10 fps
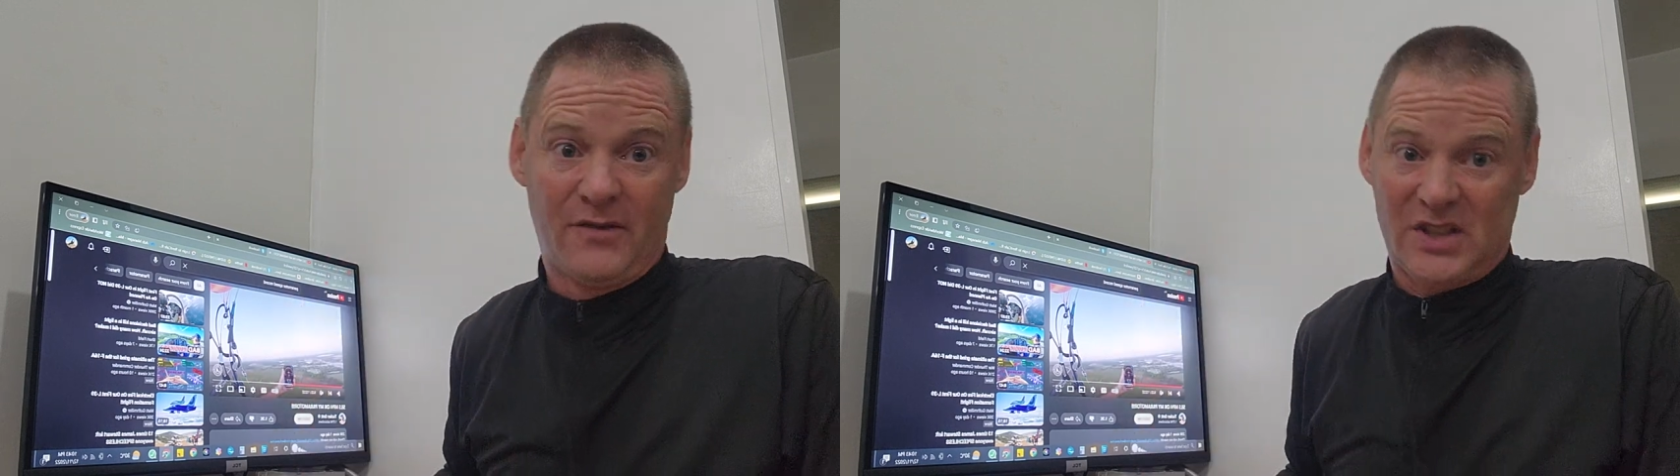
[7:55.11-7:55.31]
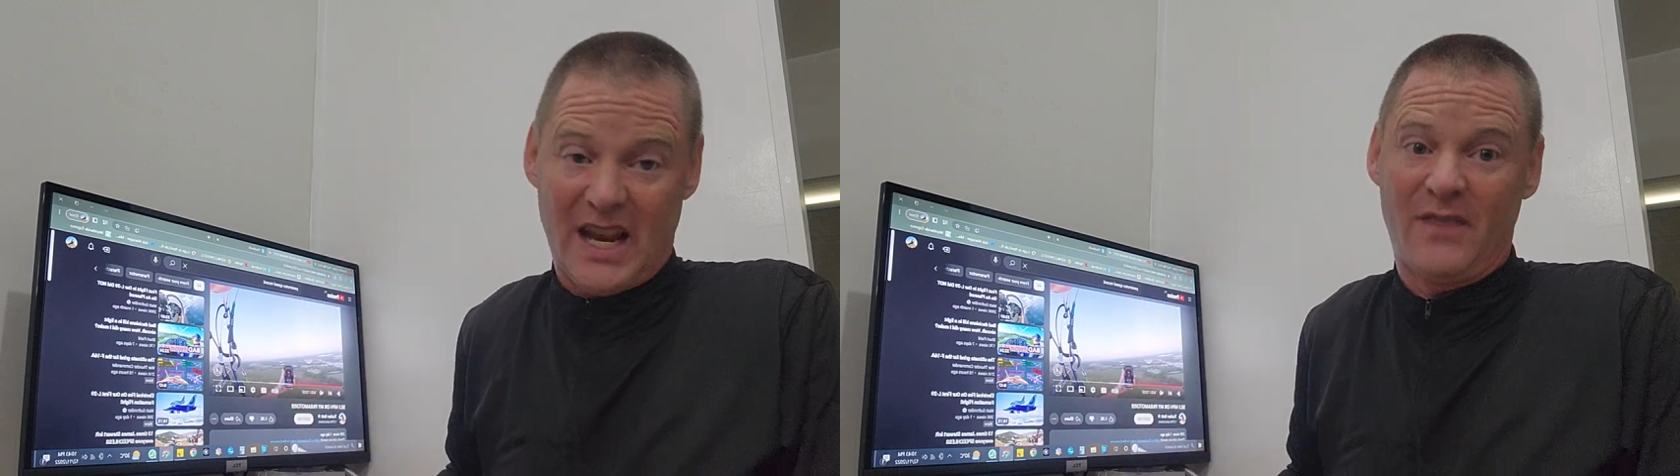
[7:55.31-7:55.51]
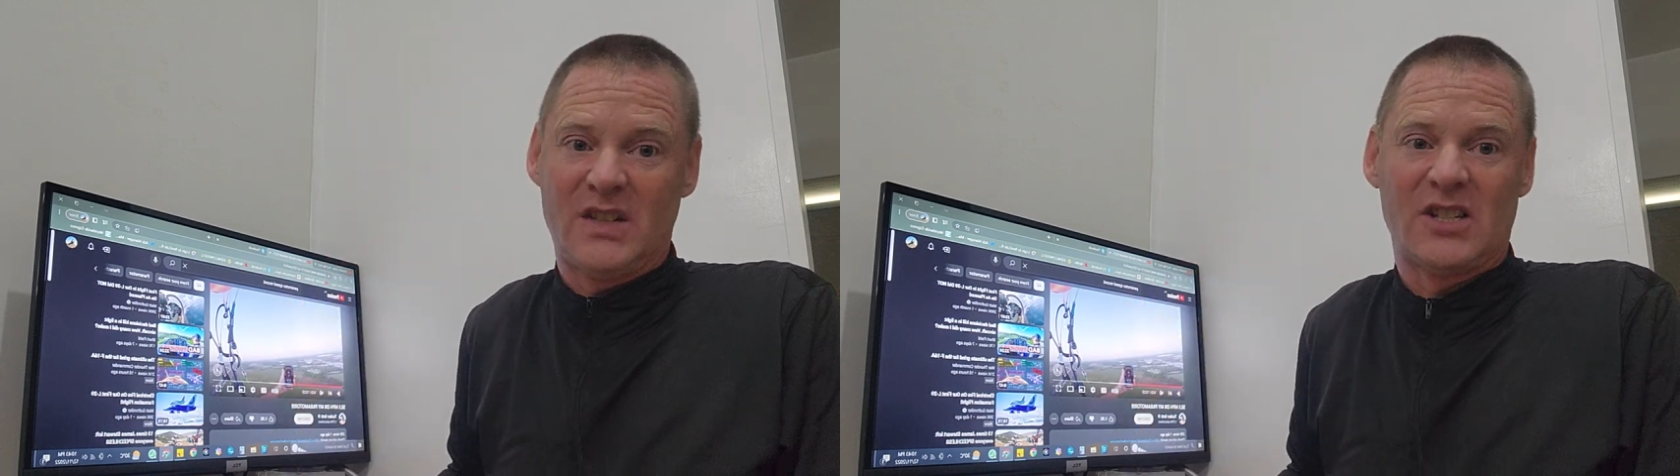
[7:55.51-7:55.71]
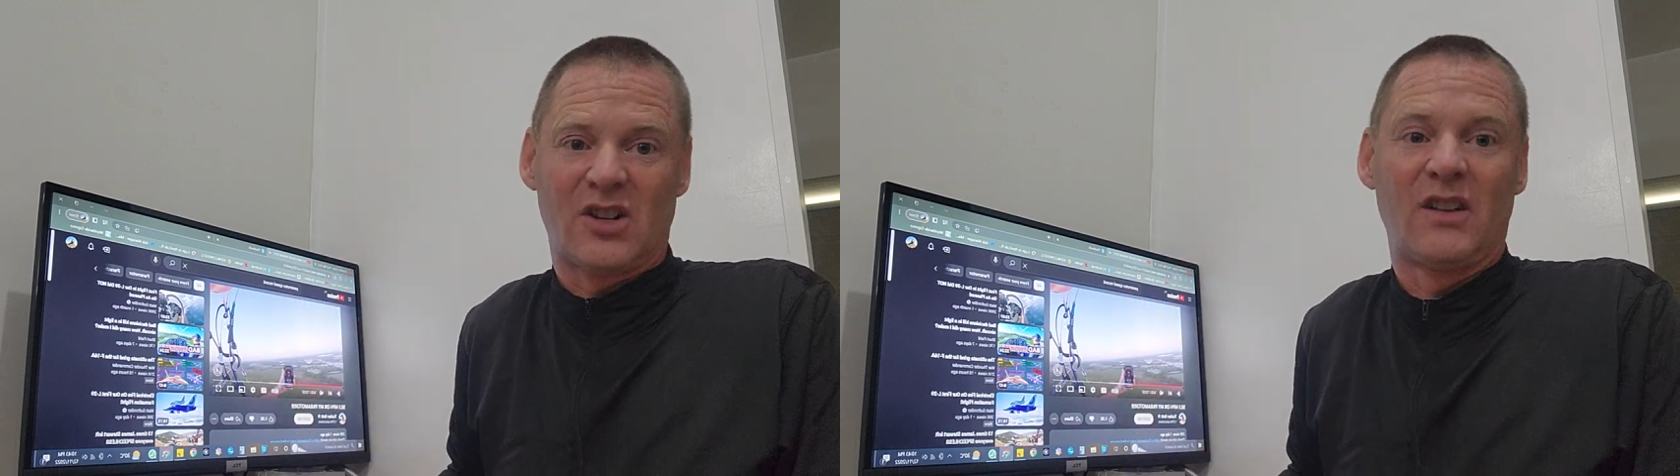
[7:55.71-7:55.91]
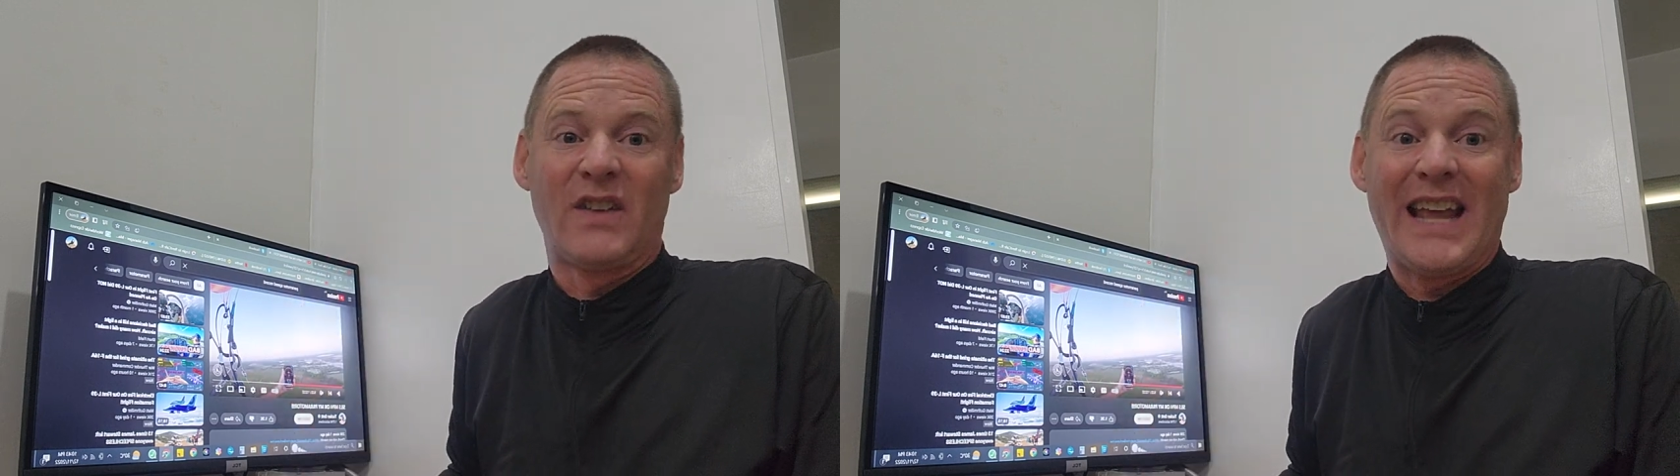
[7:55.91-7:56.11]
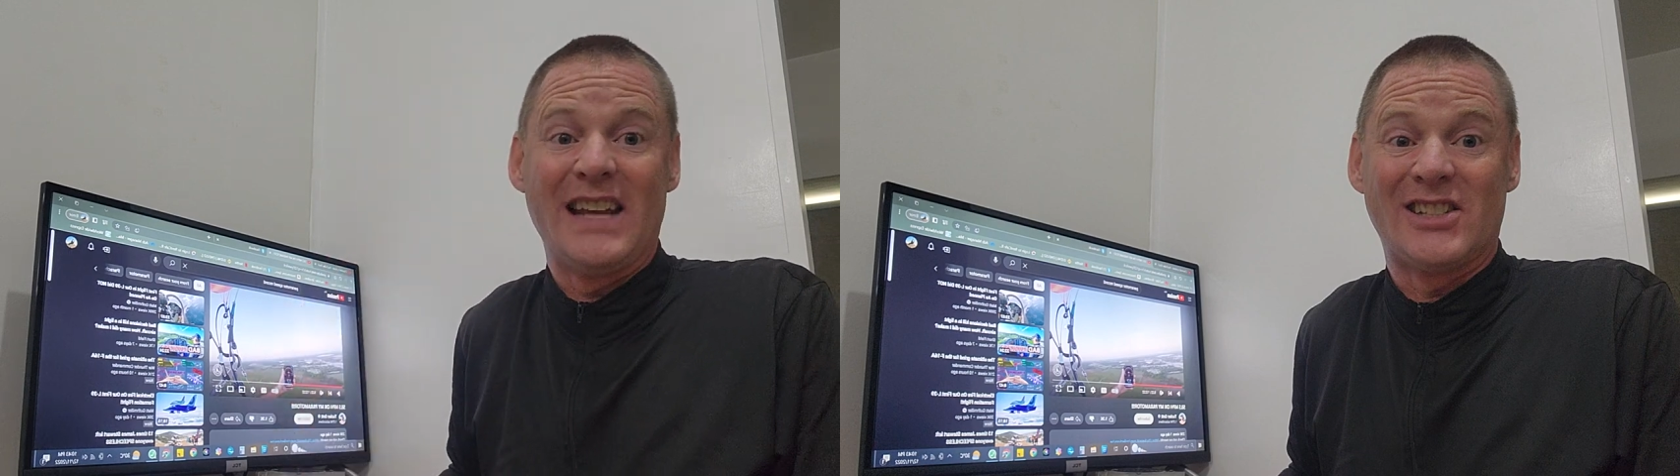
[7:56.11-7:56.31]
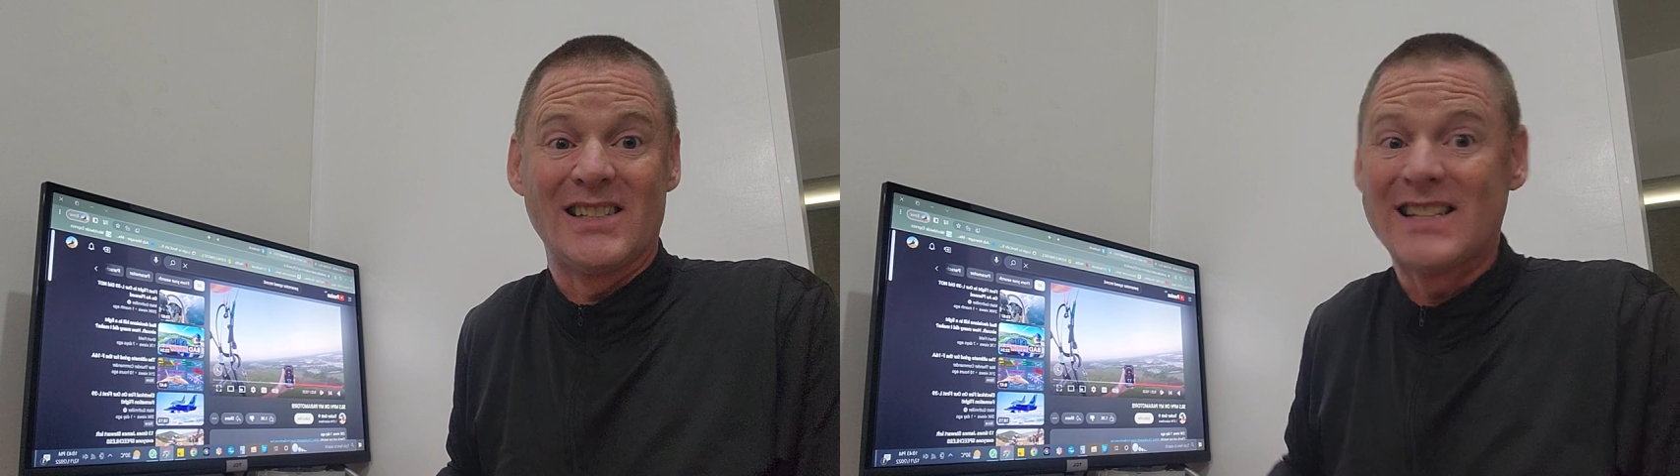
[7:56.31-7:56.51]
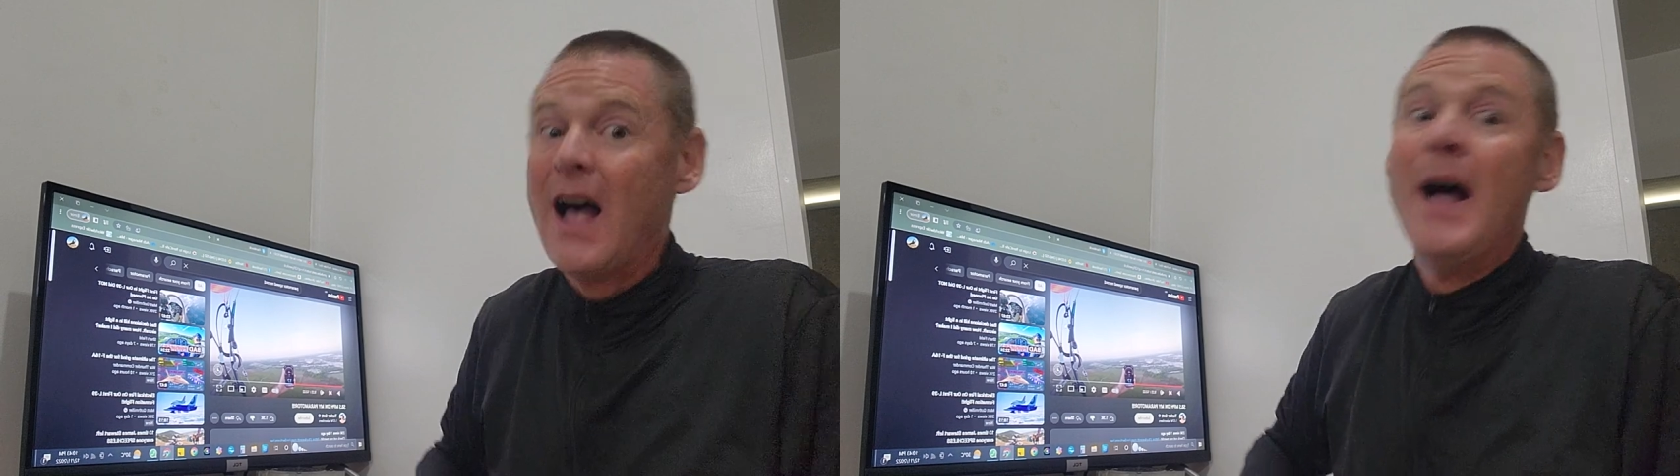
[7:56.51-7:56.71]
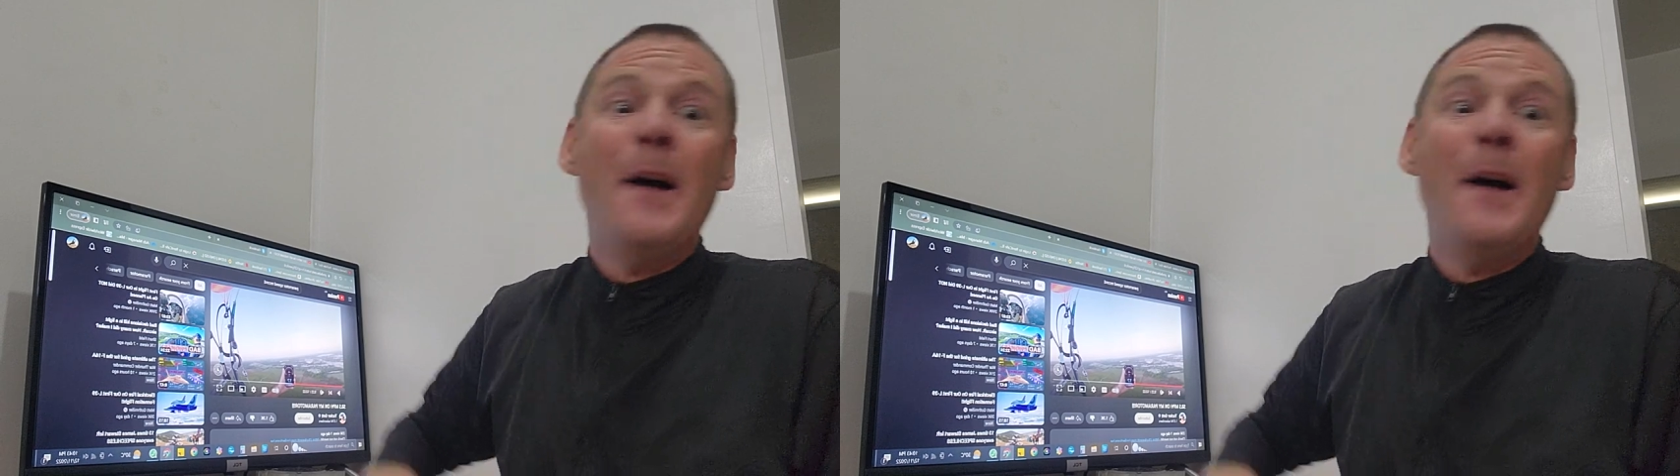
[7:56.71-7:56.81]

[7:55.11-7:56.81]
of safety certifications,